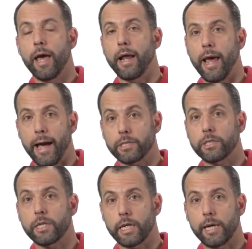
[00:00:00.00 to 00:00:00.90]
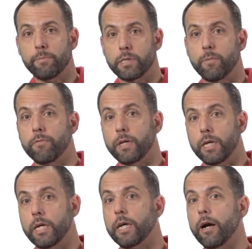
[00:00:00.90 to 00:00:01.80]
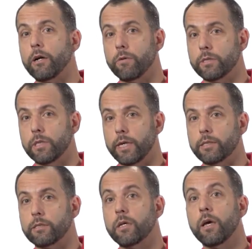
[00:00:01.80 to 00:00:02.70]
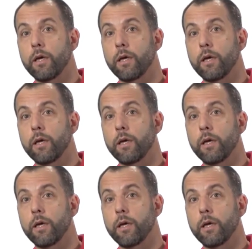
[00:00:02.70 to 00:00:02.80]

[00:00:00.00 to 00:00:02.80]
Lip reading: and actually to keep some of the key characteristics.